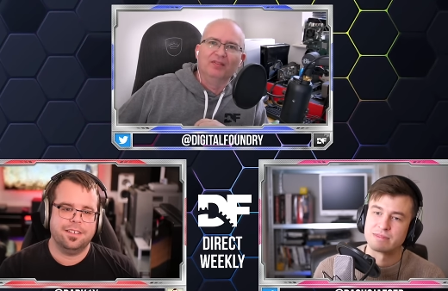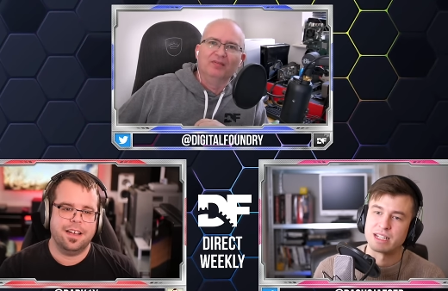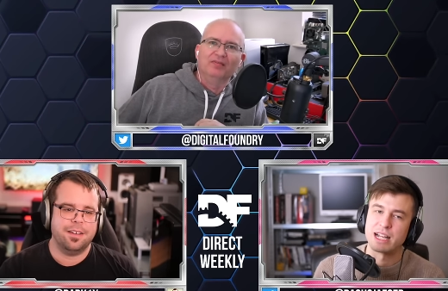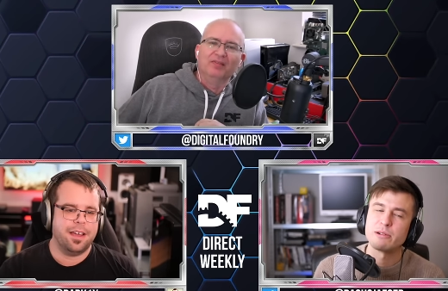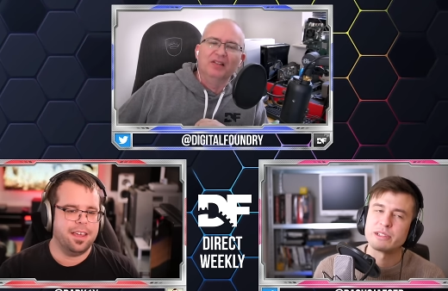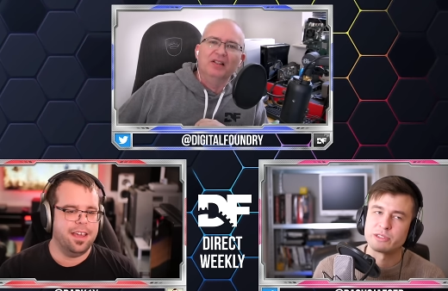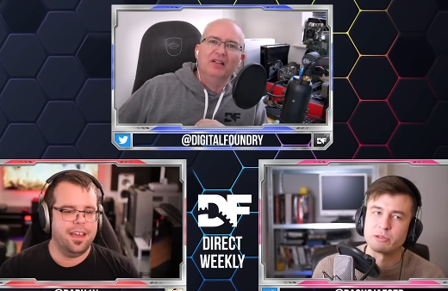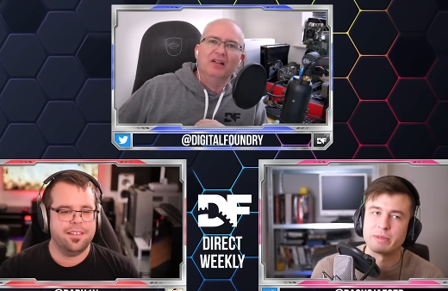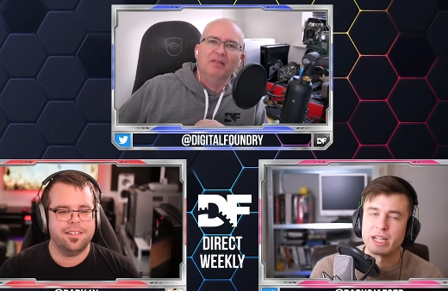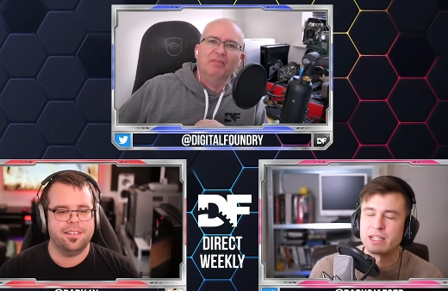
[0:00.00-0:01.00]
Speaker 1: I, I, I would
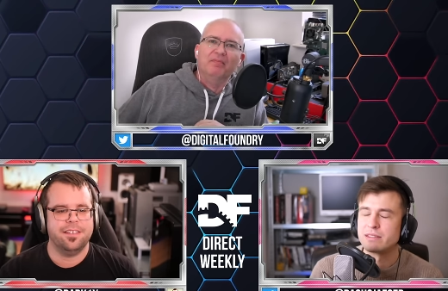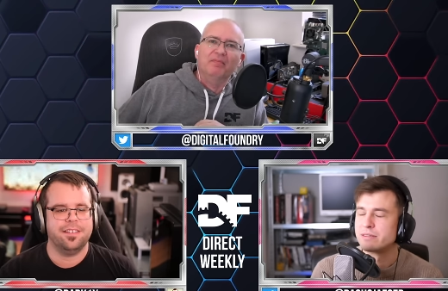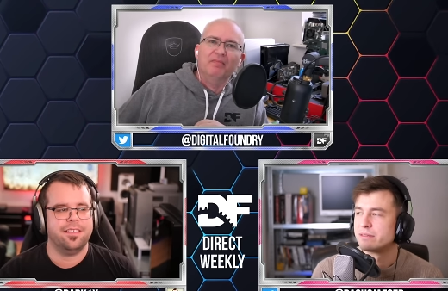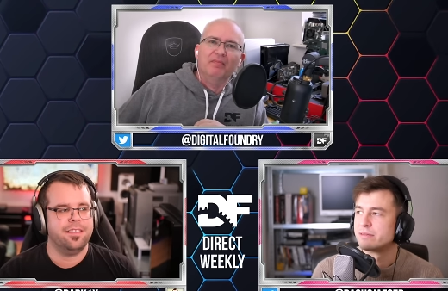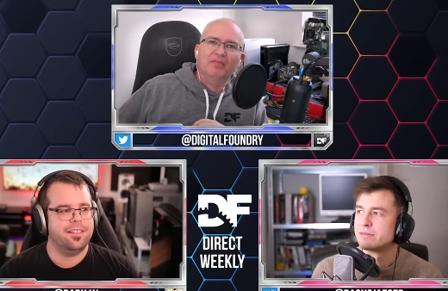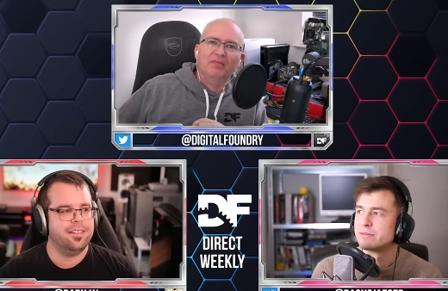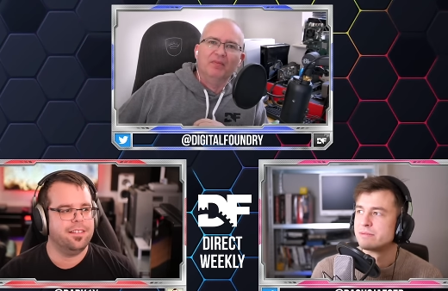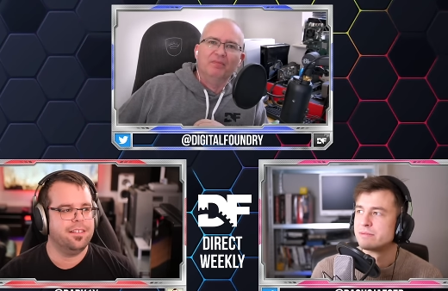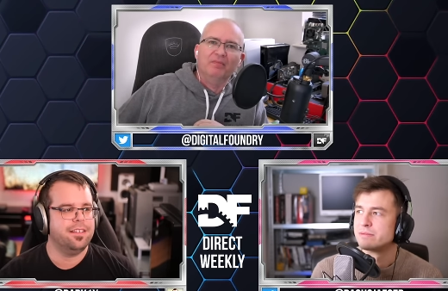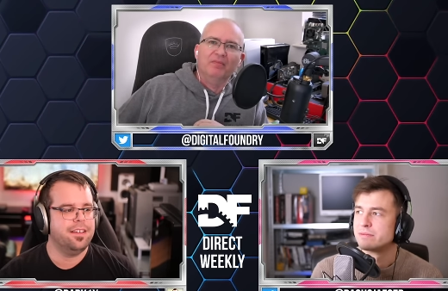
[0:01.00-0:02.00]
assume that. Just,
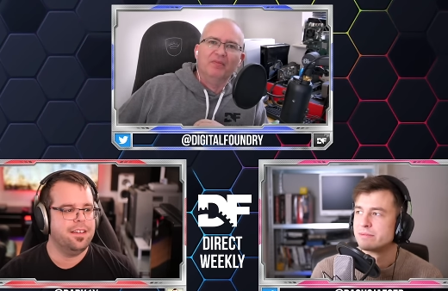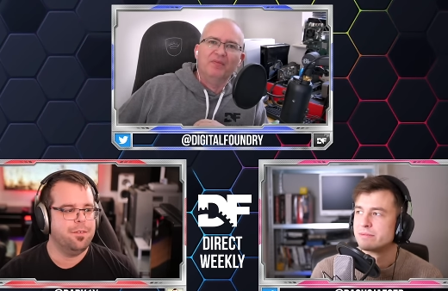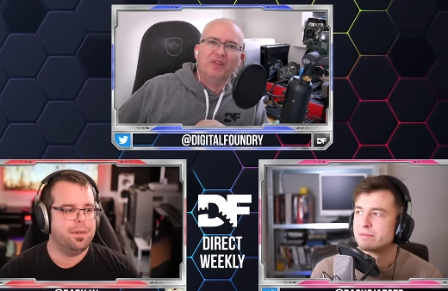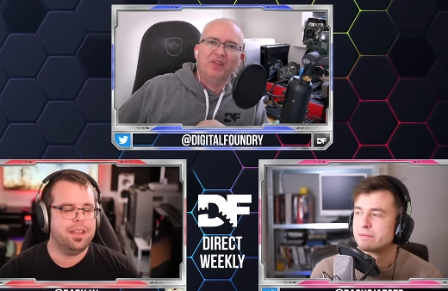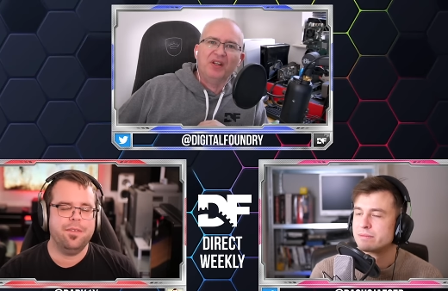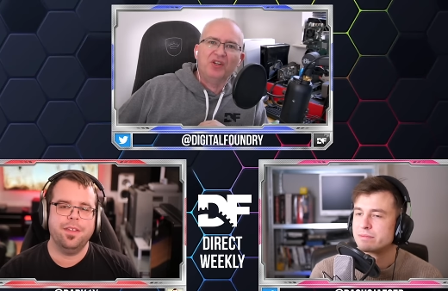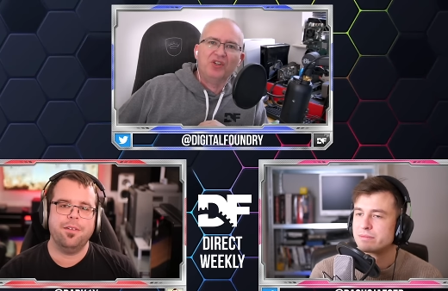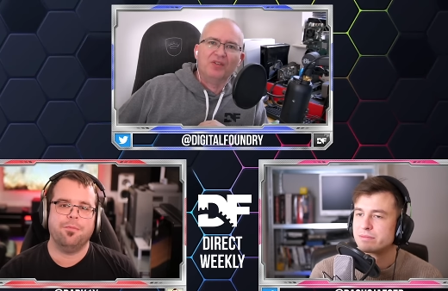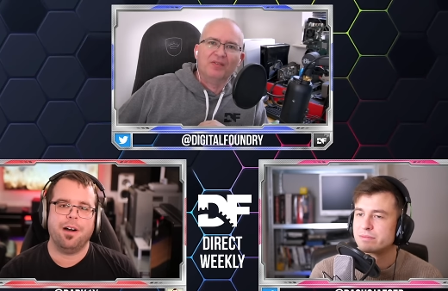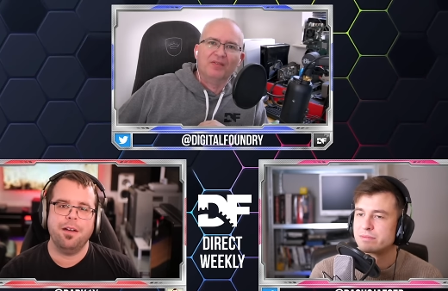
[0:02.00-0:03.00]
but the, even the
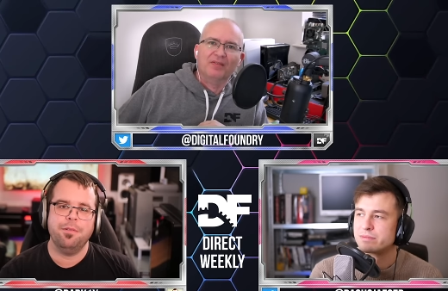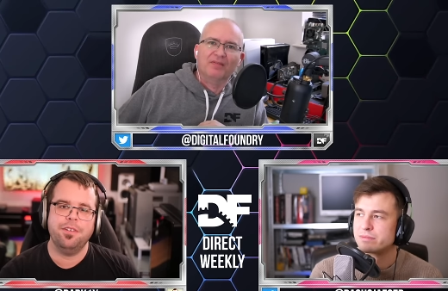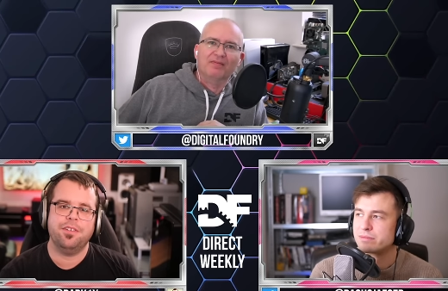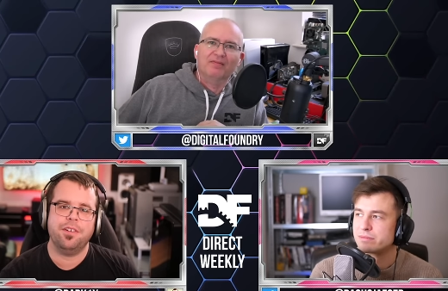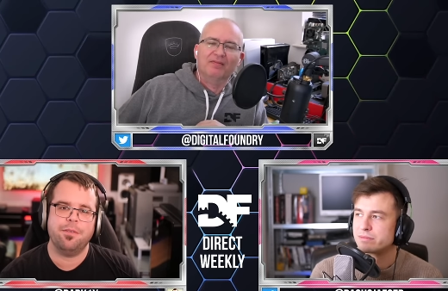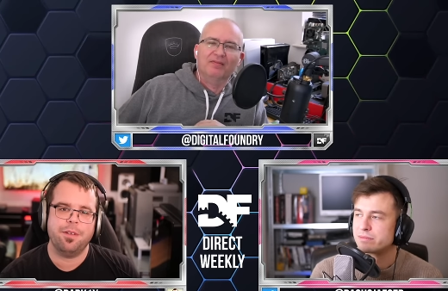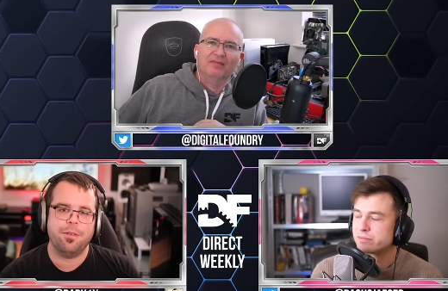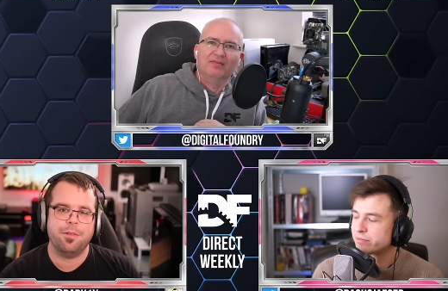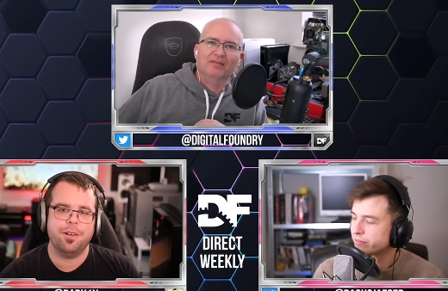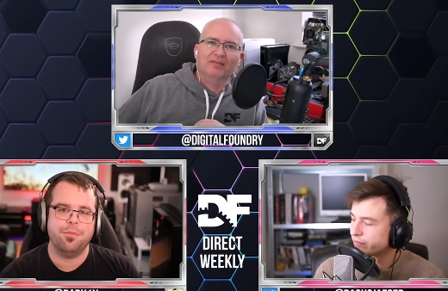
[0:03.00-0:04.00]
then, issue. why wouldn't you?
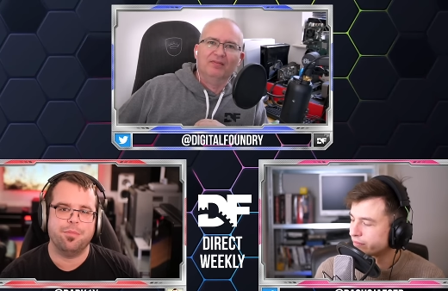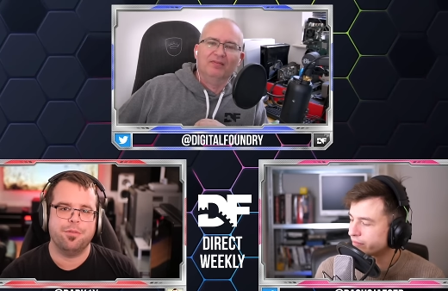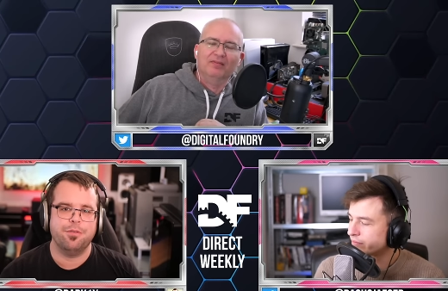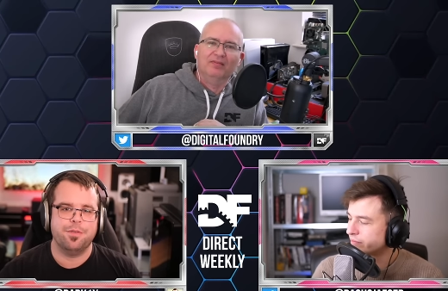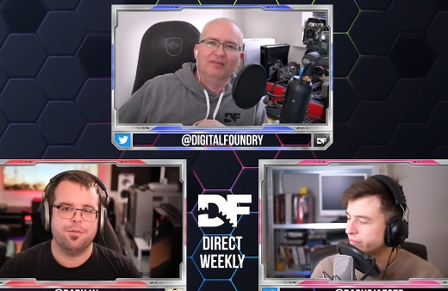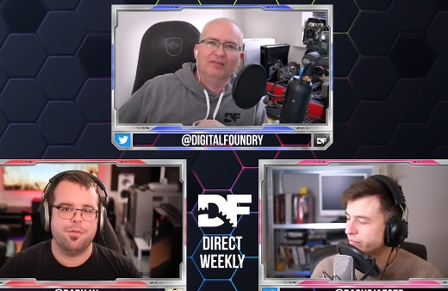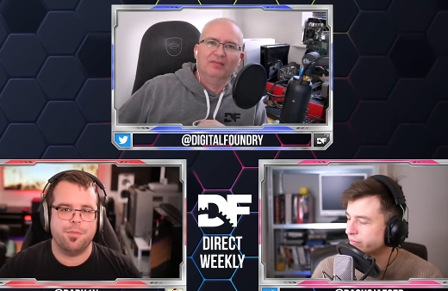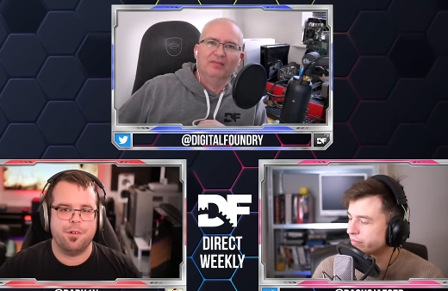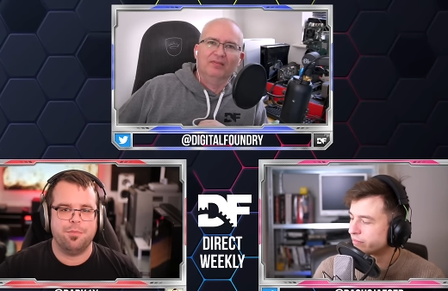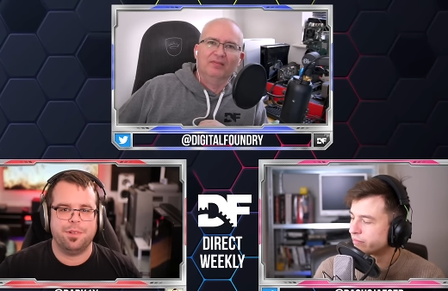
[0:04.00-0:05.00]
They want to improve the remote